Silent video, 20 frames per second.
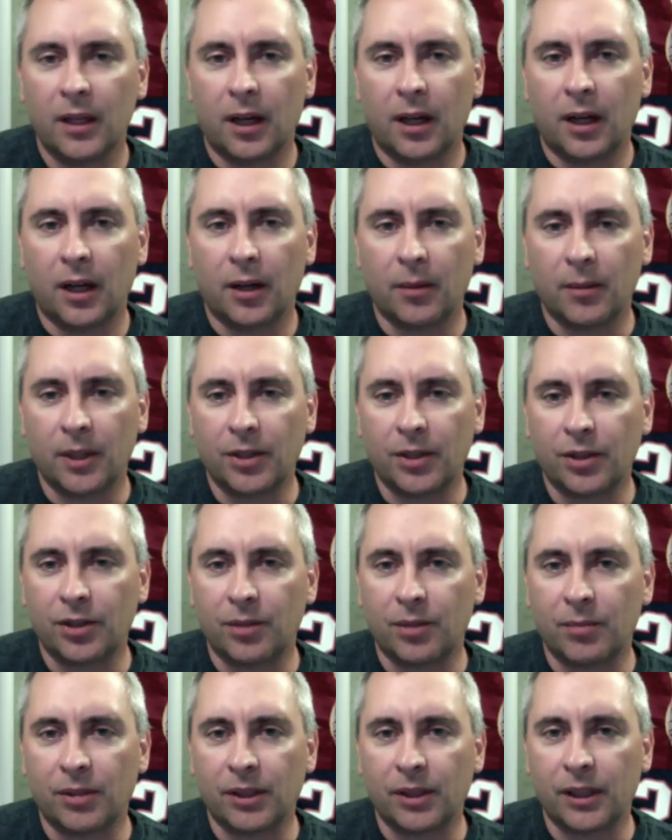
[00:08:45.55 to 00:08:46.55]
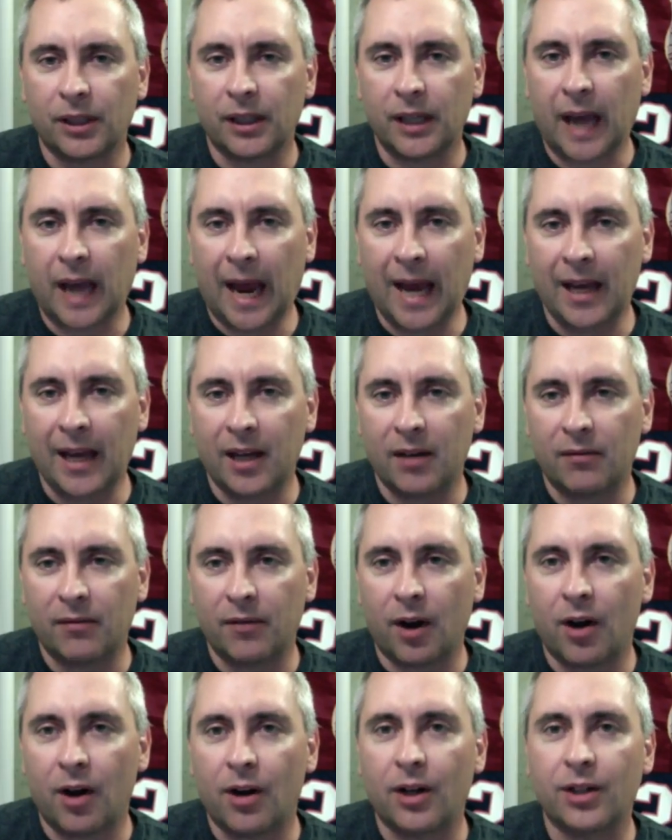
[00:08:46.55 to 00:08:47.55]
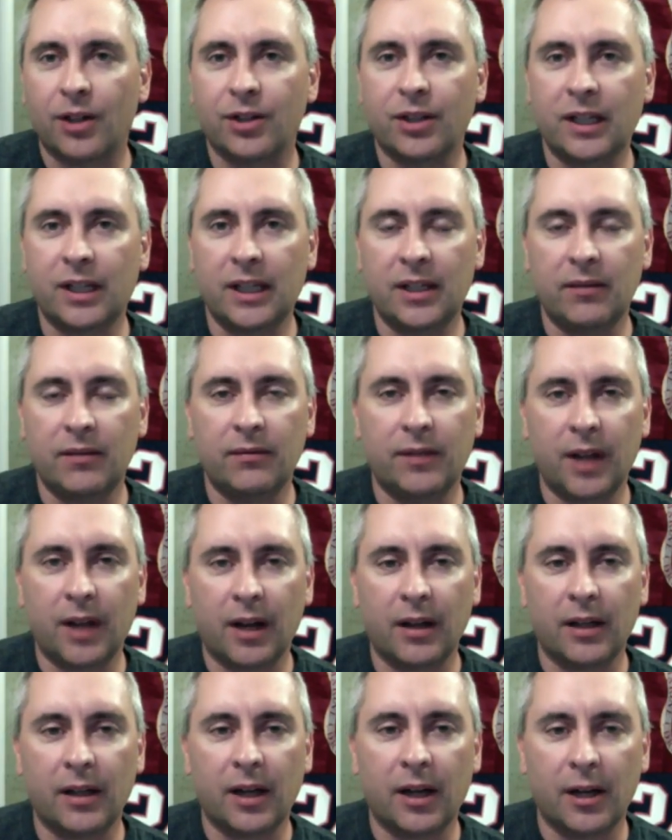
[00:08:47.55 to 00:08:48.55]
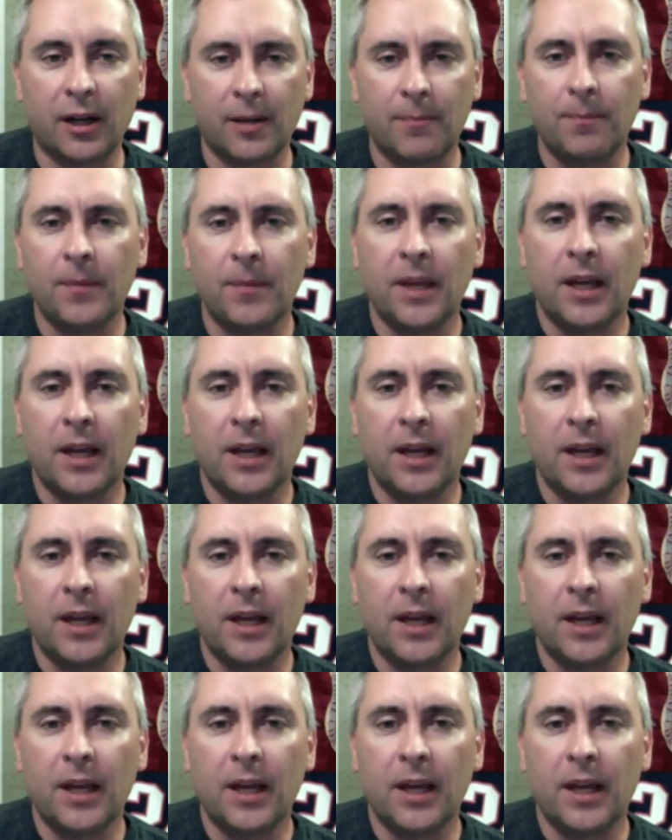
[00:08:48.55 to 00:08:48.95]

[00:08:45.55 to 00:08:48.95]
It's just simply afrsteve.com.